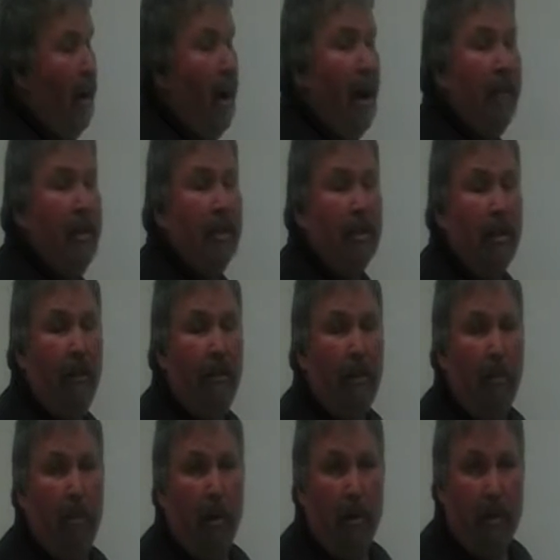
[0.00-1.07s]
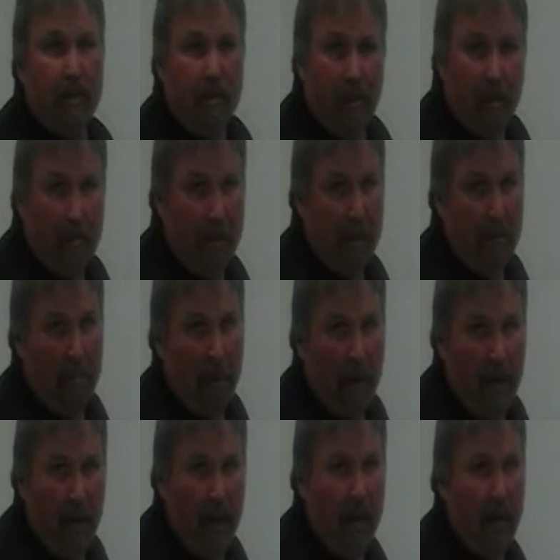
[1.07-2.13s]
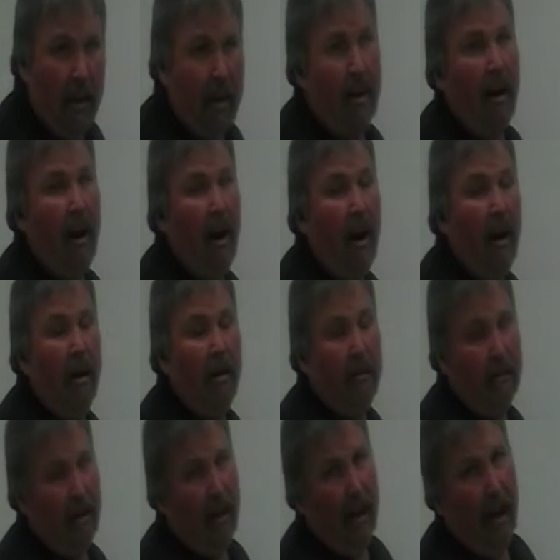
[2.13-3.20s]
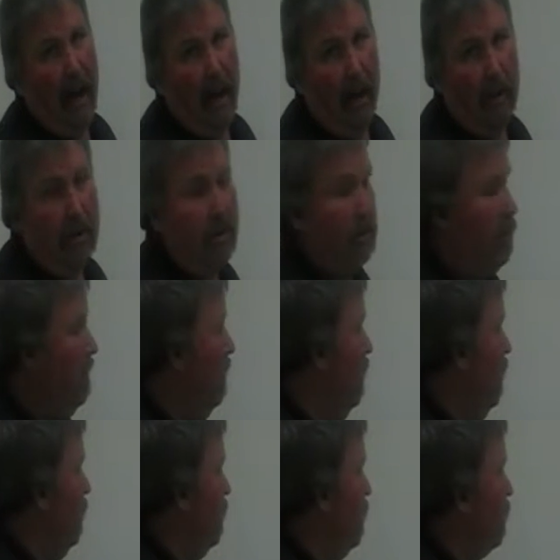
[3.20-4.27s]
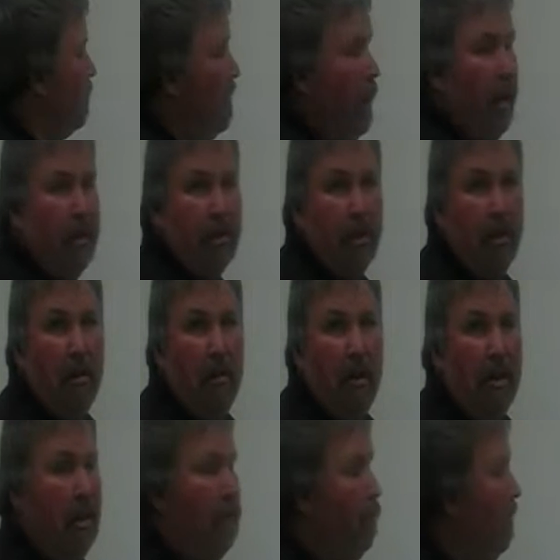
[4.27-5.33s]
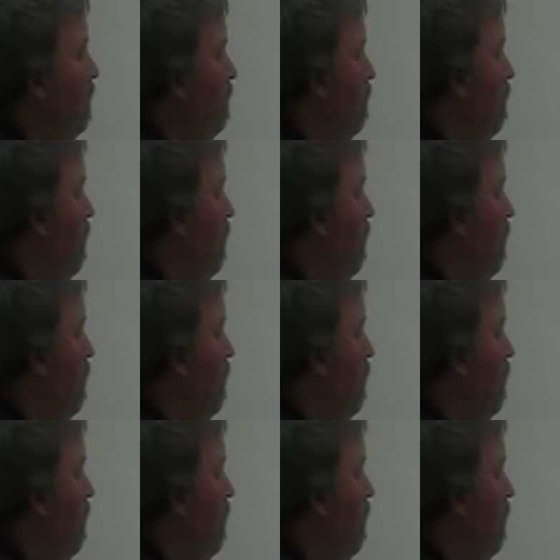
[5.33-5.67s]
Obviously, if you're building something big, a car, a house, the scale is going to be different.